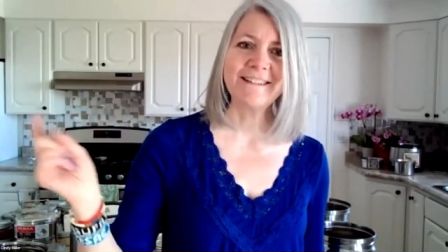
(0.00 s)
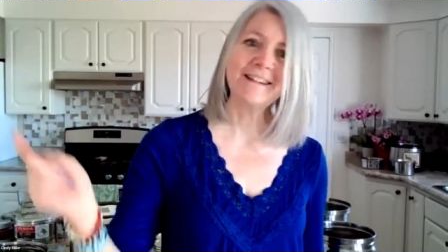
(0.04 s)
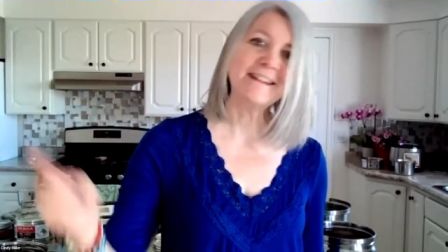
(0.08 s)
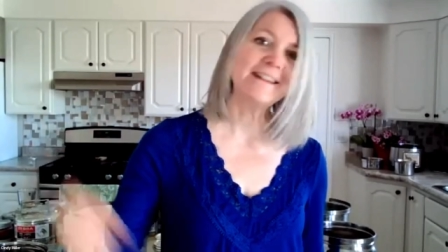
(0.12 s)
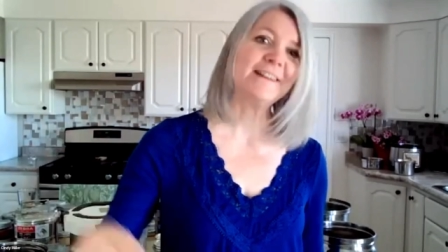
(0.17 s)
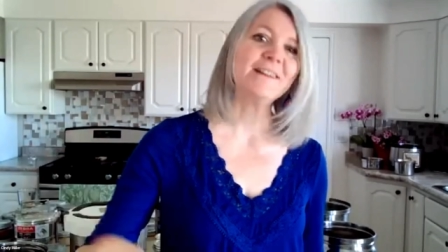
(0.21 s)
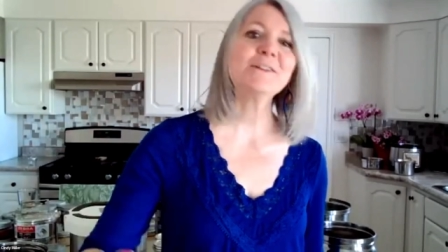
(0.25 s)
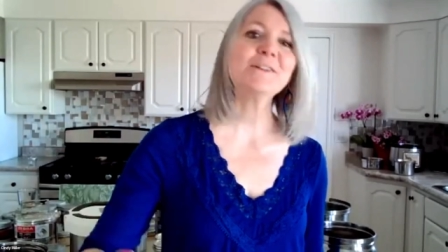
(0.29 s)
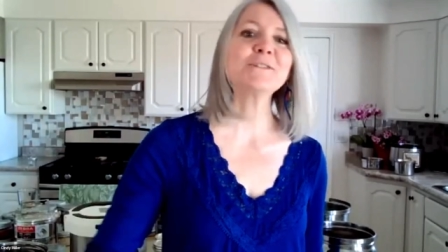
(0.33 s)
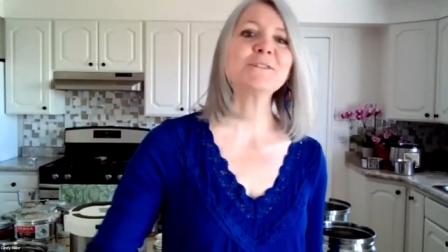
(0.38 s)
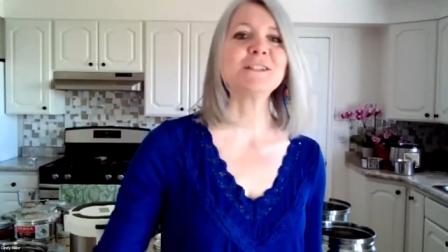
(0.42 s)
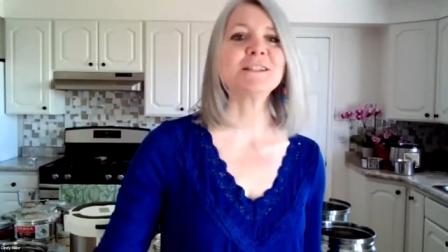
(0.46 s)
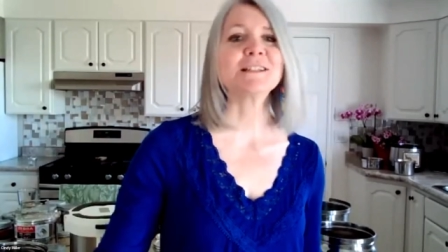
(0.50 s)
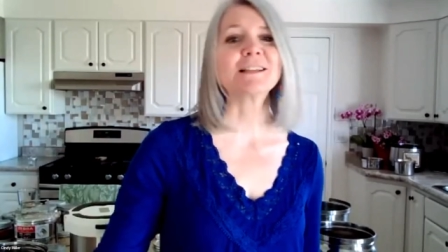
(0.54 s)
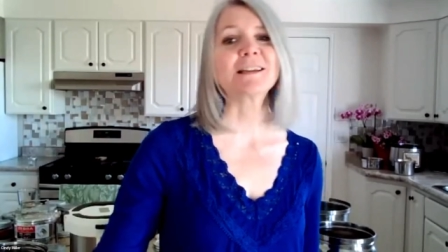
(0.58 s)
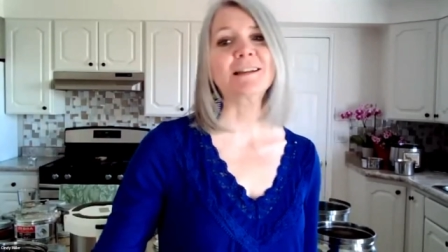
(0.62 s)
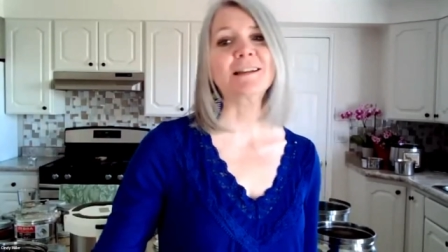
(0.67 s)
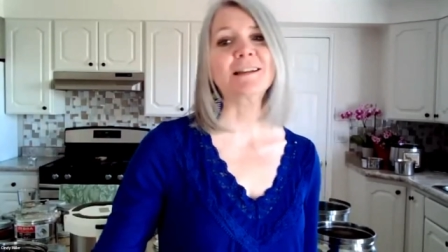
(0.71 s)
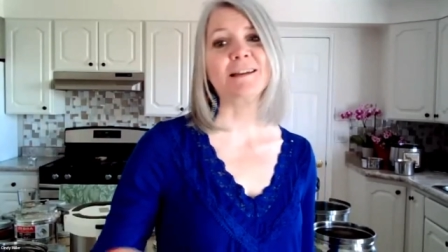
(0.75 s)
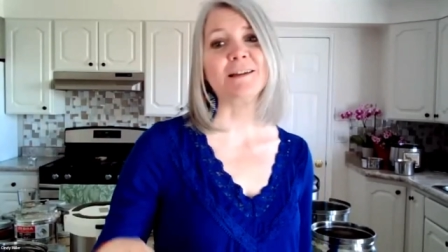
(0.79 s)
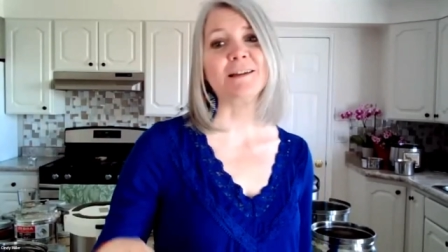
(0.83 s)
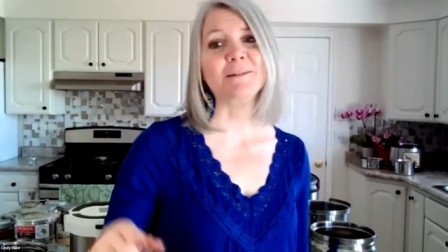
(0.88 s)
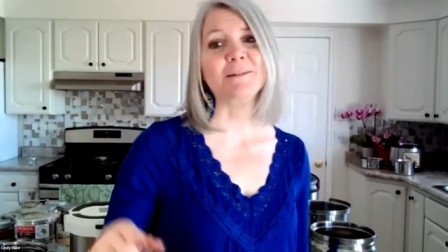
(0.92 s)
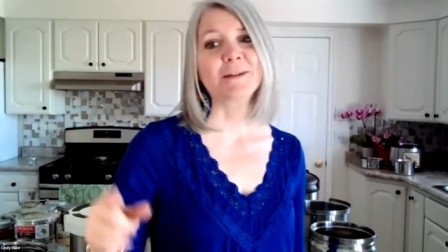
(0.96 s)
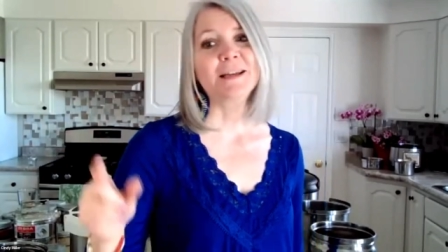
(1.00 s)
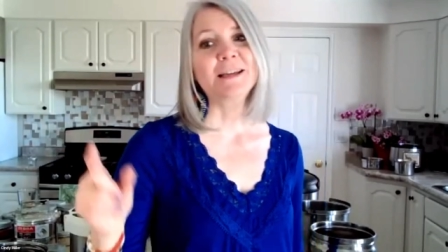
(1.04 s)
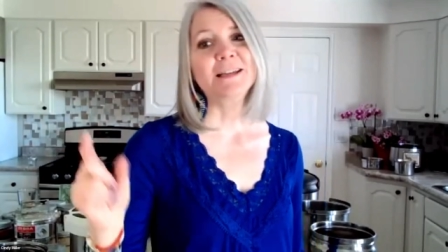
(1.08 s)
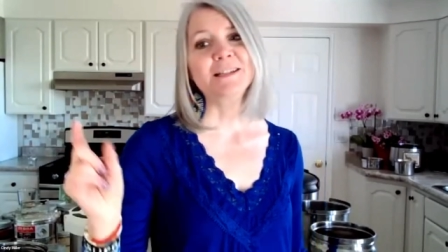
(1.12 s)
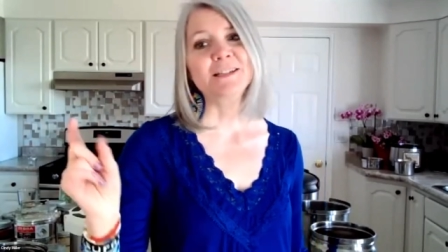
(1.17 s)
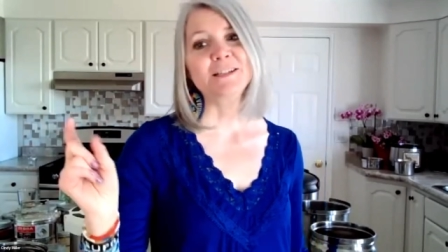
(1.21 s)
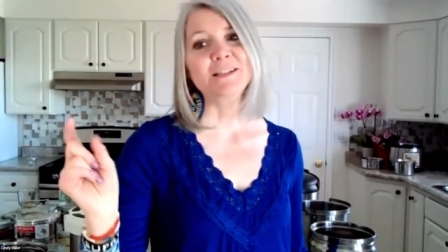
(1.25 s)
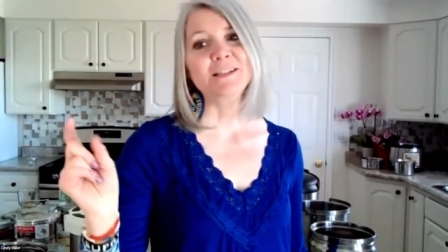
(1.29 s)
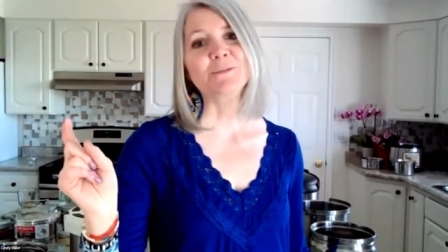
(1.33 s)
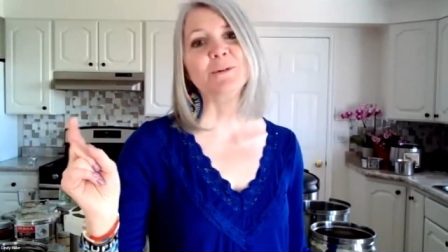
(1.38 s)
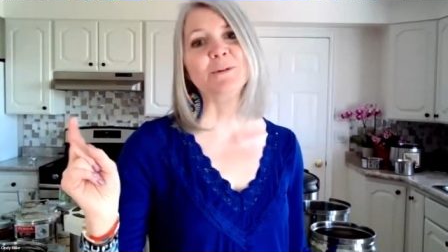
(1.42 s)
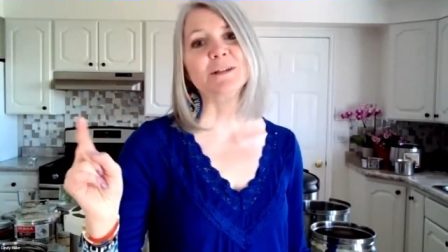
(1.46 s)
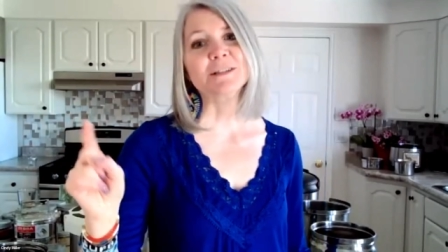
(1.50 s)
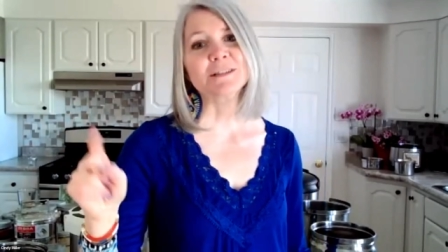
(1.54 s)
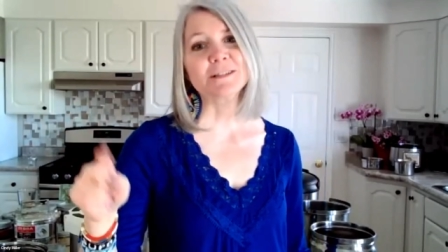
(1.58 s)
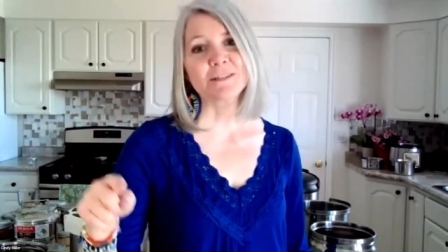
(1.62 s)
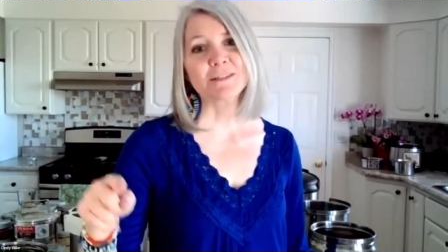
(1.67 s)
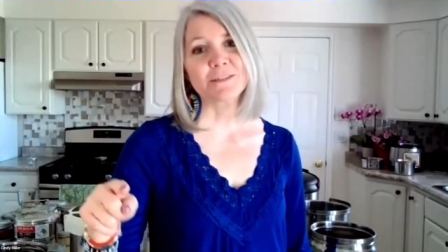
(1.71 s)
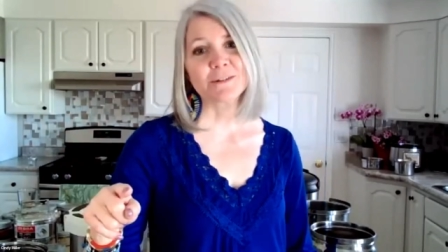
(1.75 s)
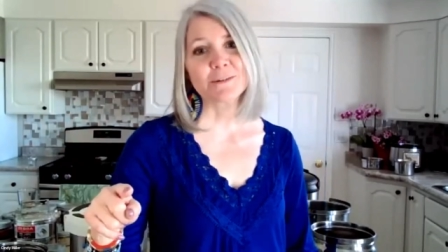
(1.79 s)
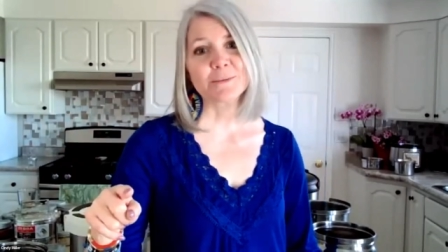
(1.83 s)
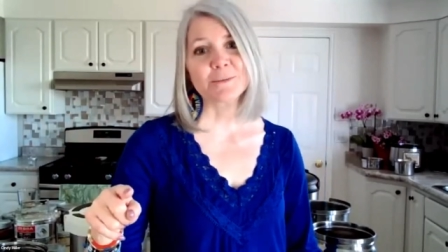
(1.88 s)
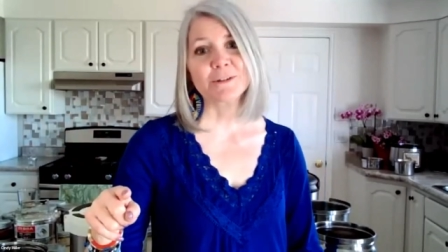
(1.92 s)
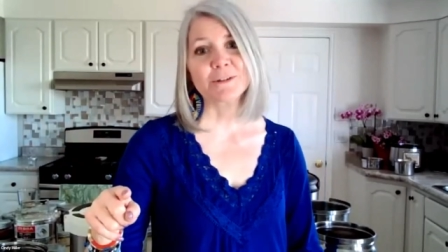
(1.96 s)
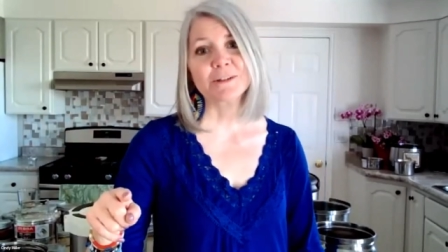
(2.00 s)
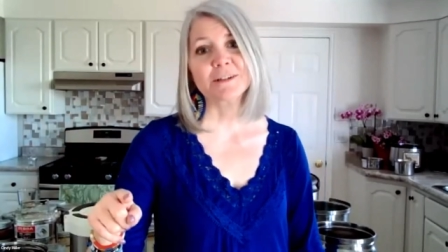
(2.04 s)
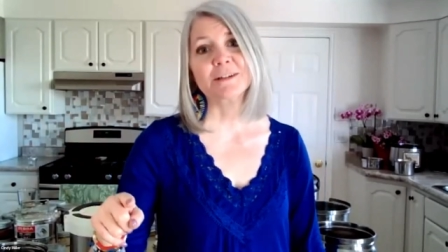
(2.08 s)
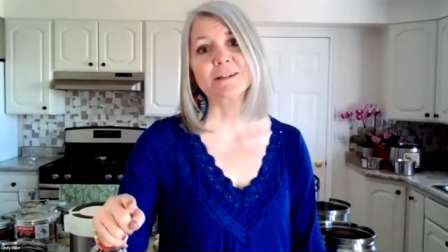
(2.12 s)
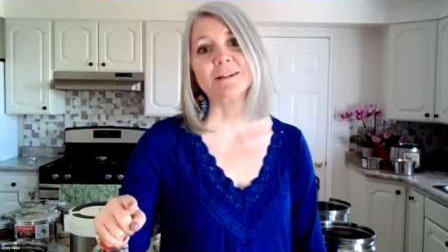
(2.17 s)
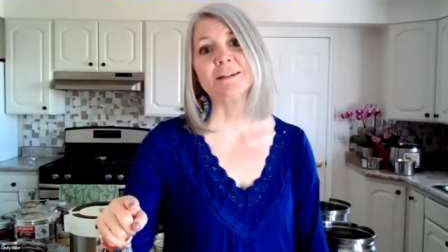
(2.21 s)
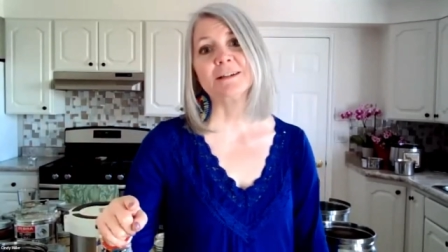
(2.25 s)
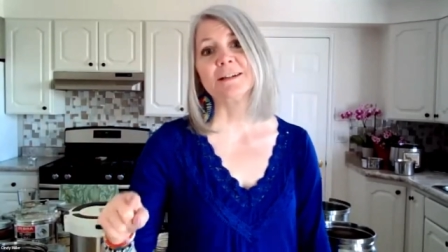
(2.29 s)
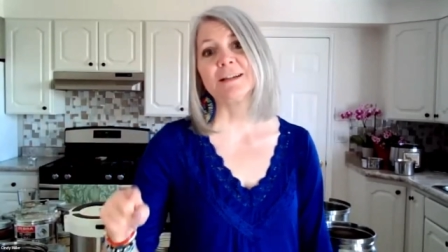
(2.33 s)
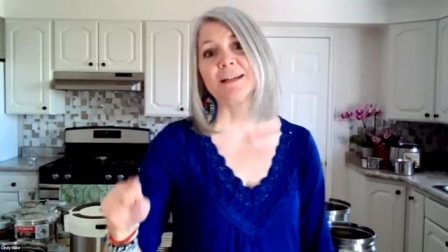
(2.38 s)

I know she's going to come. She wants a thermal cooker,